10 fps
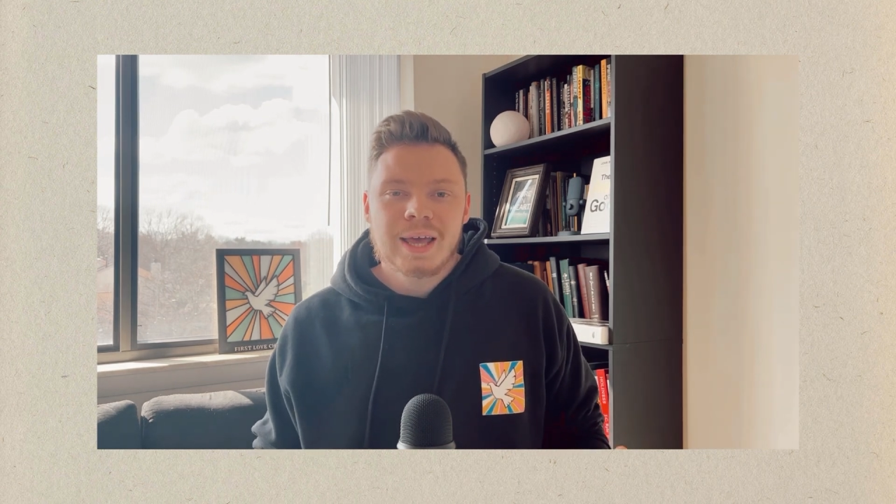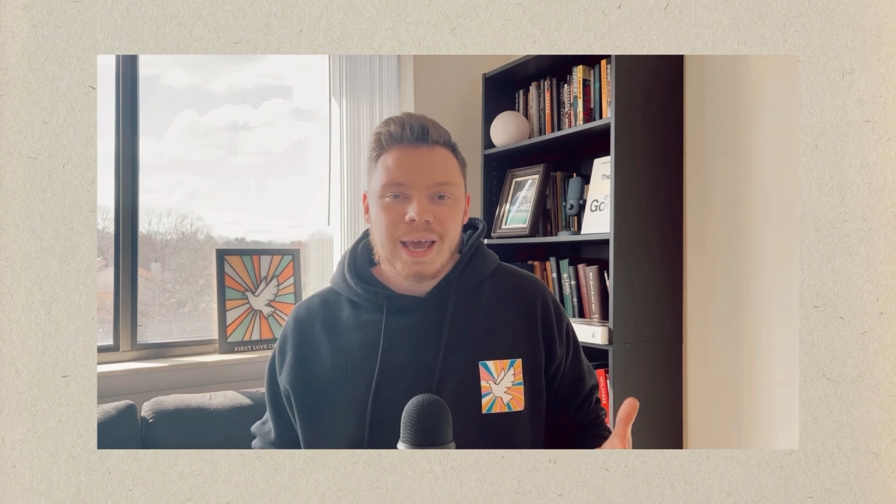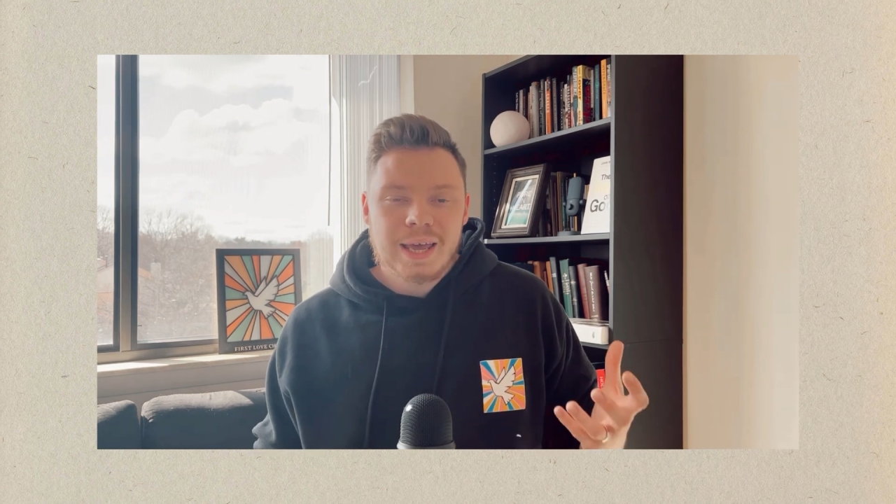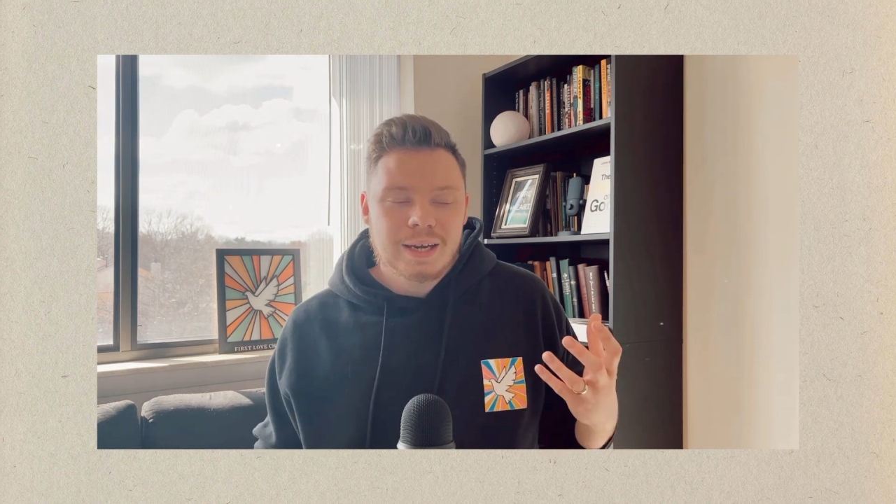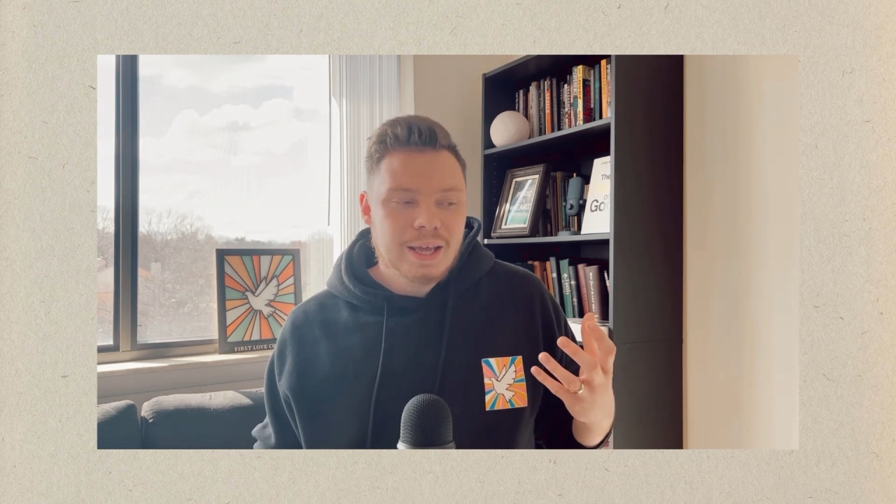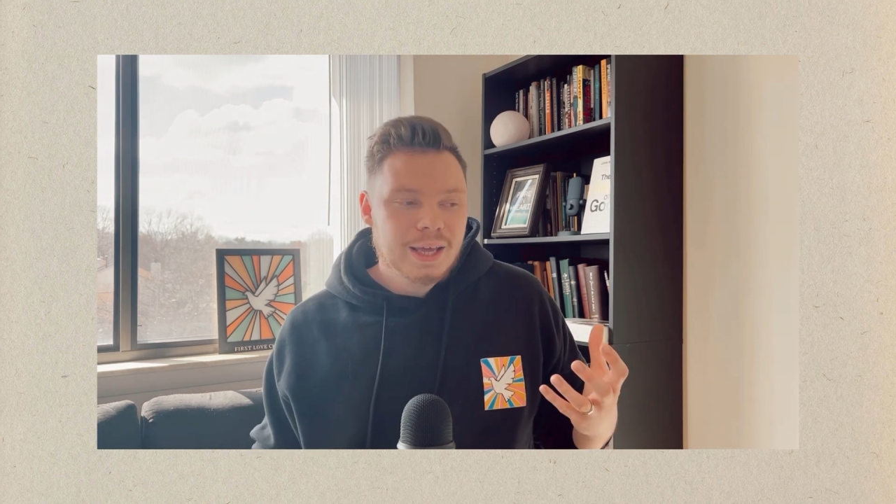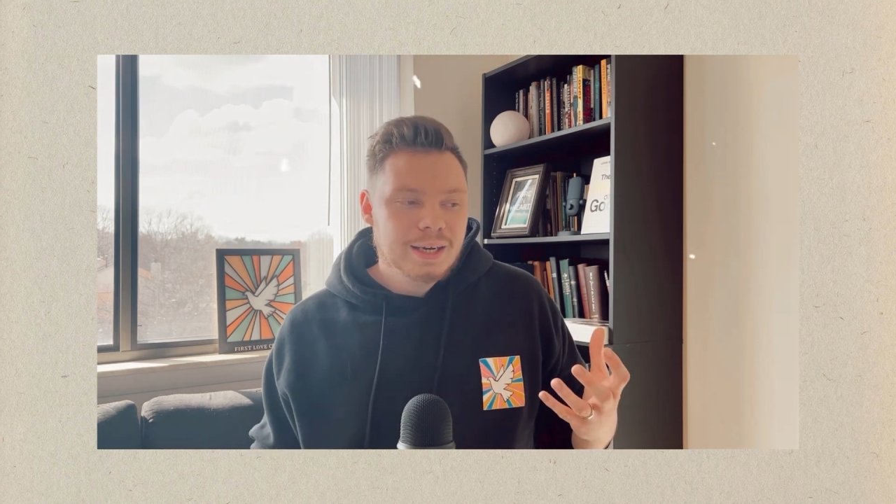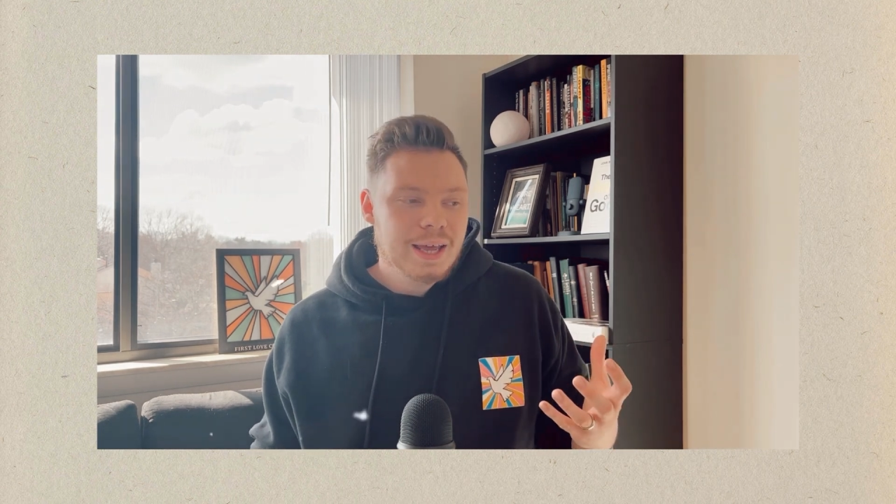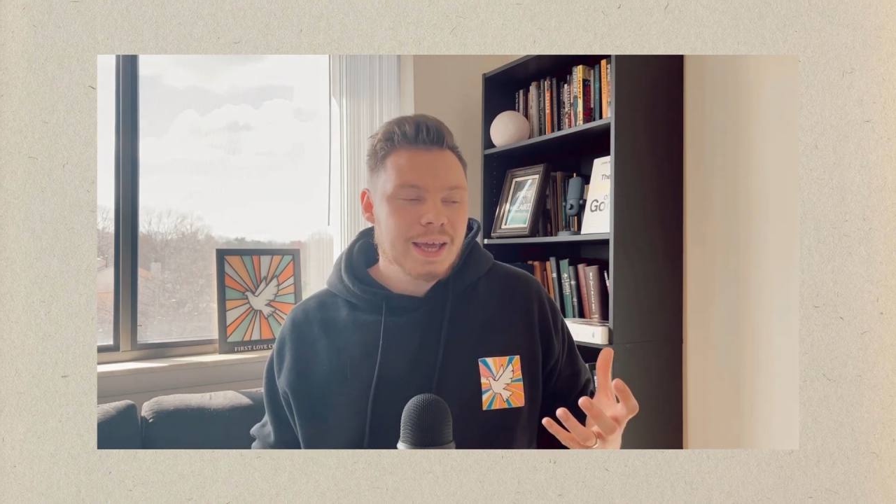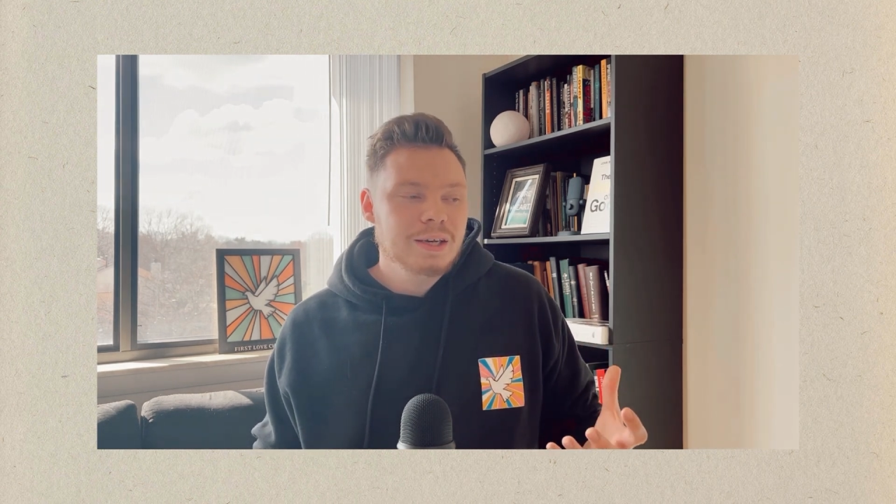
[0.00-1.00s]
and
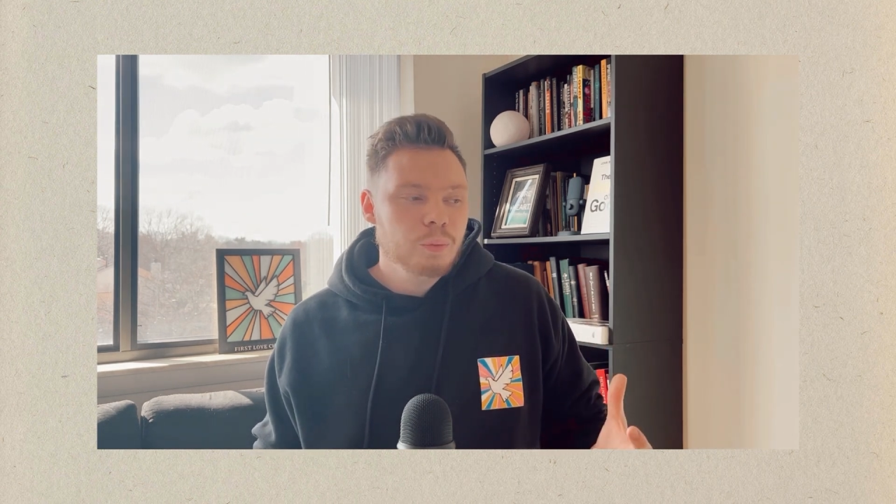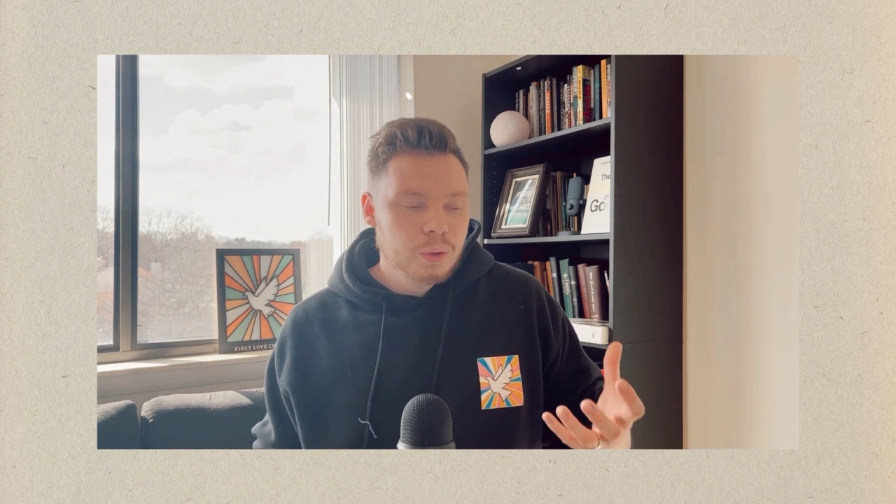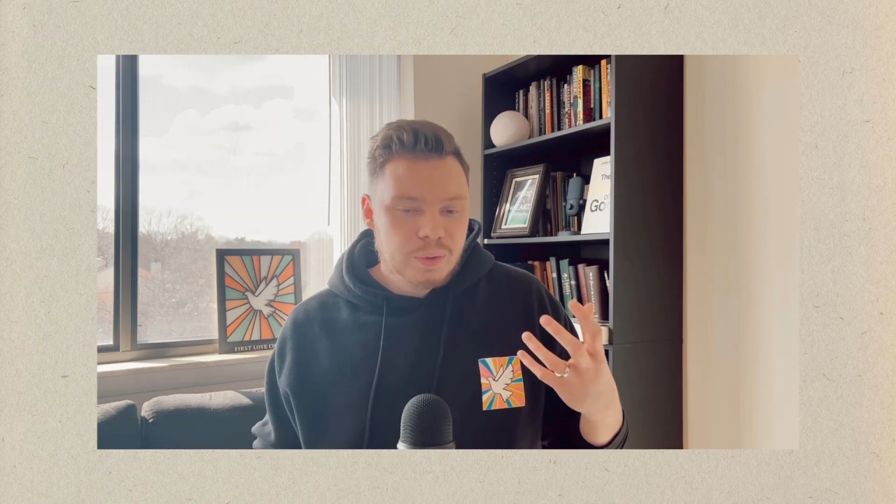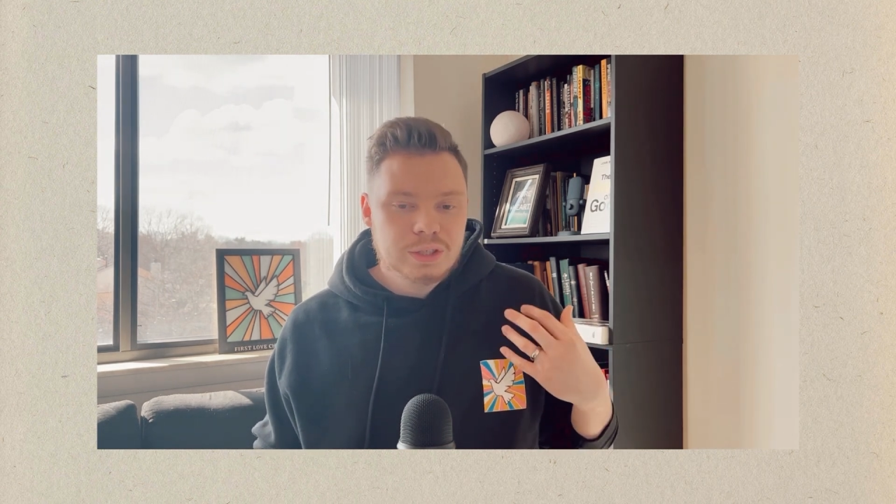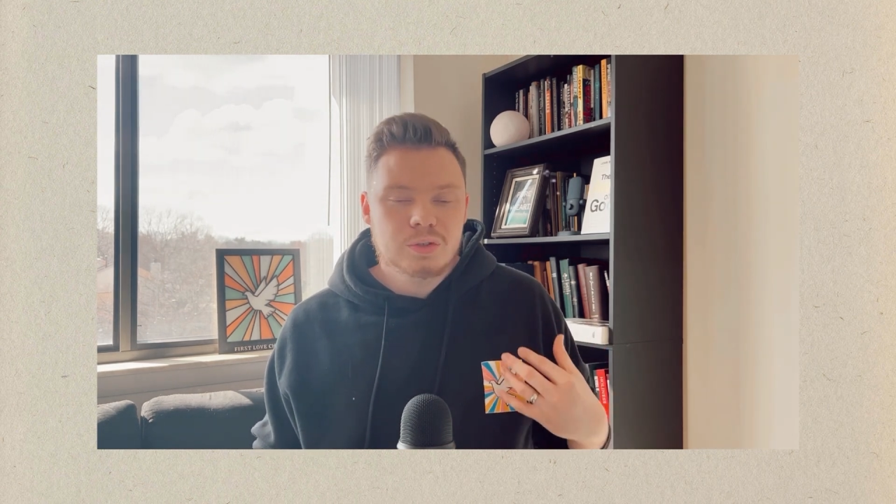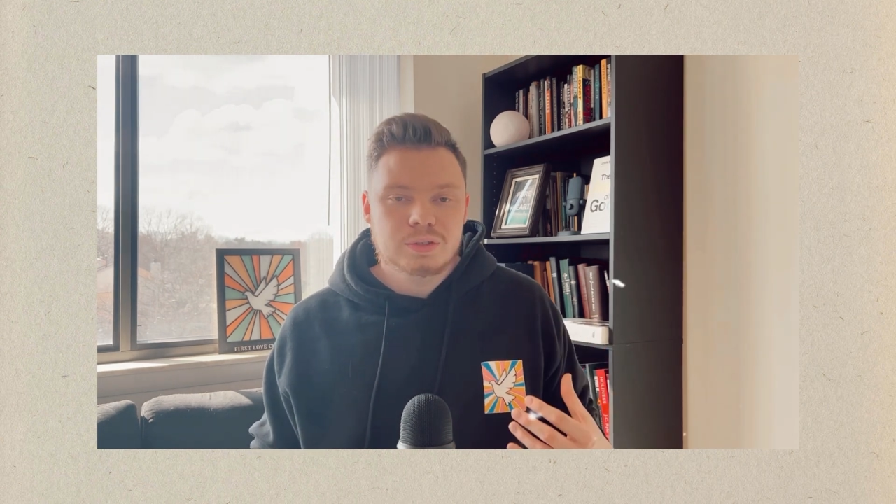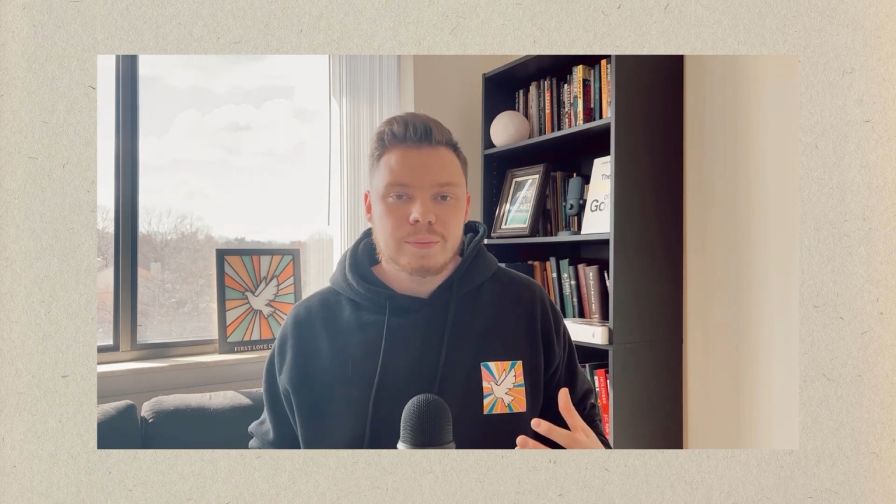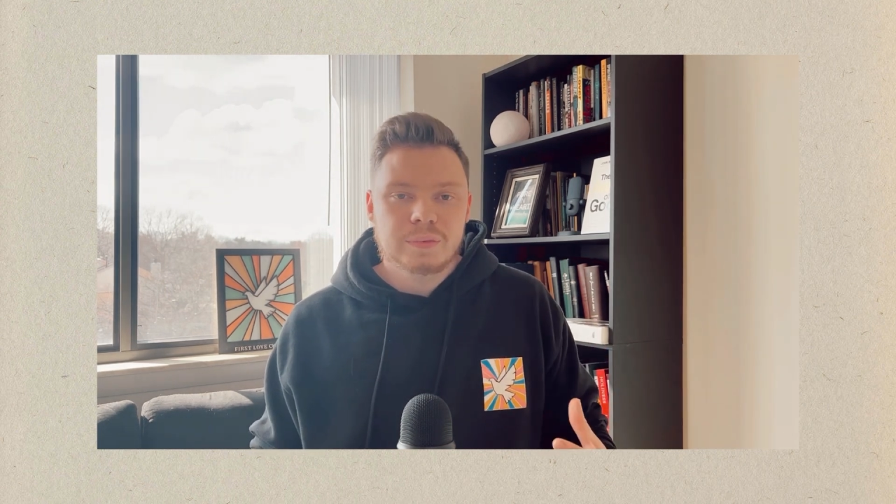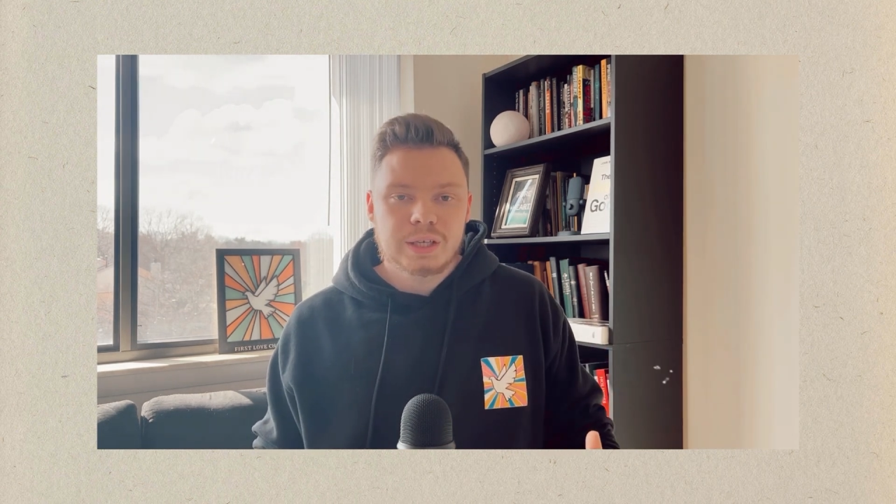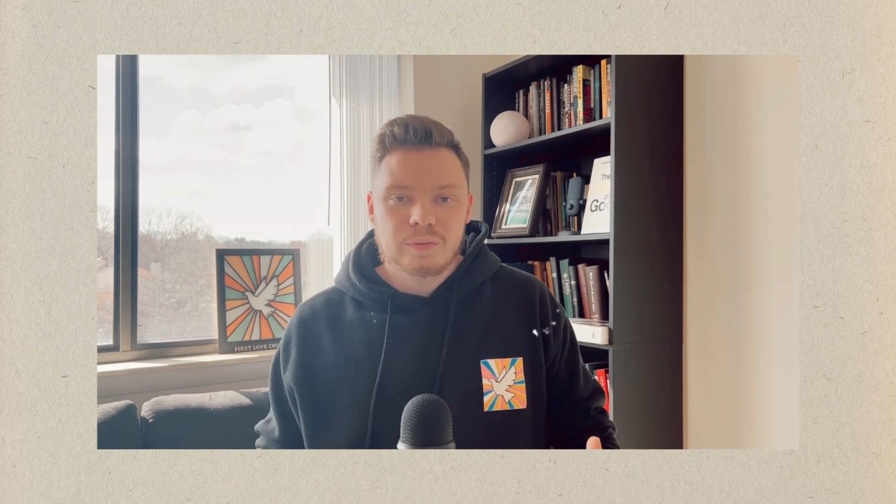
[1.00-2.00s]
and and when we do
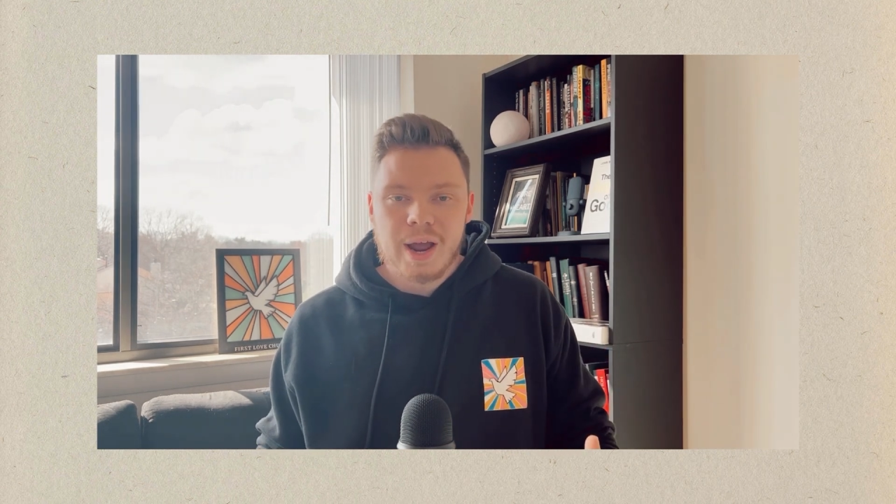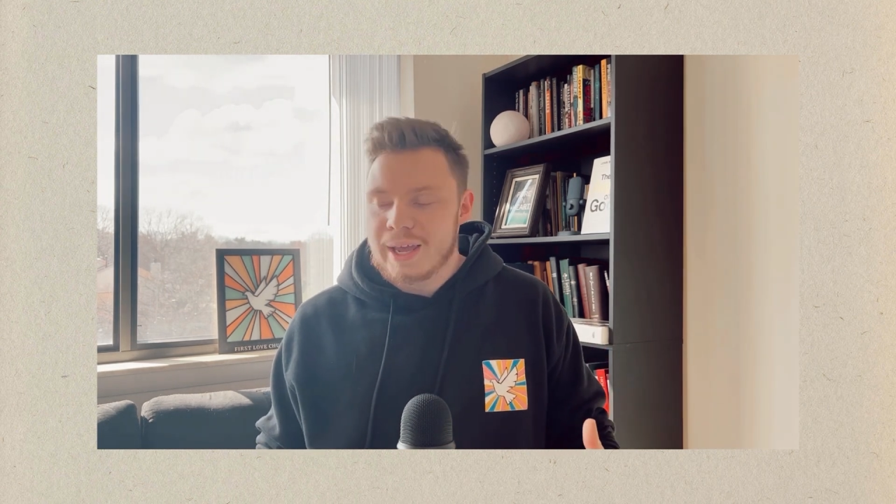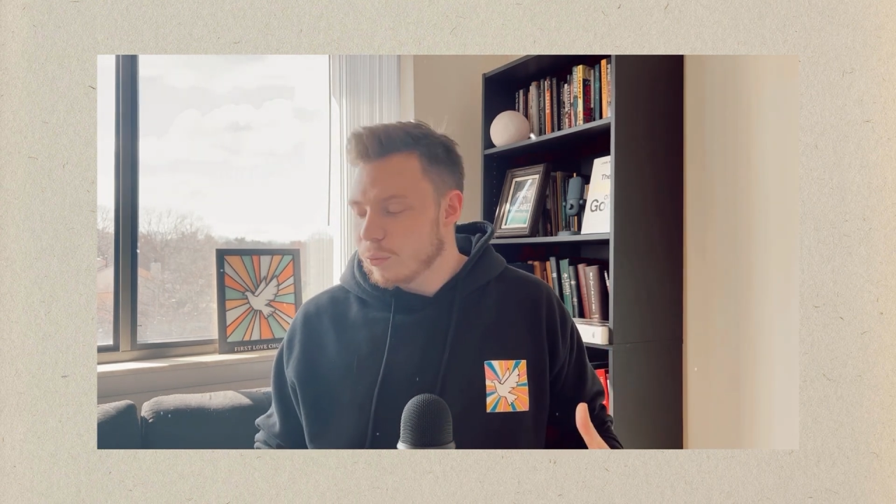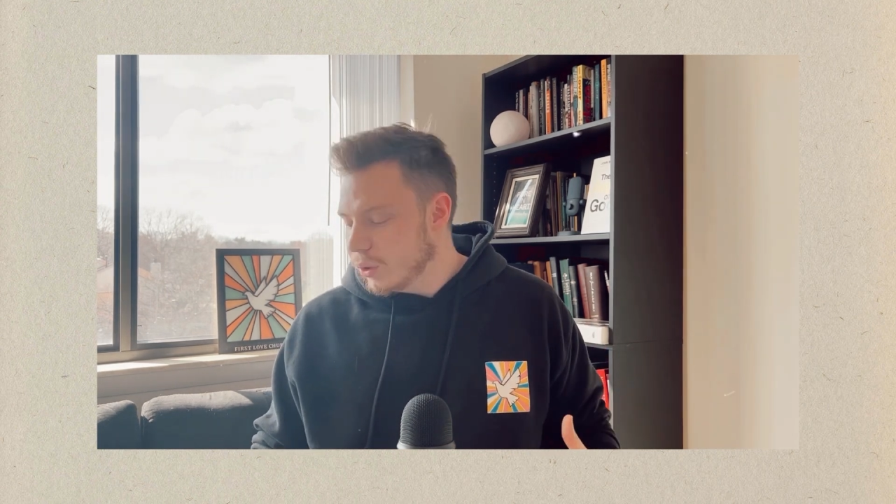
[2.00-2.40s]
something right,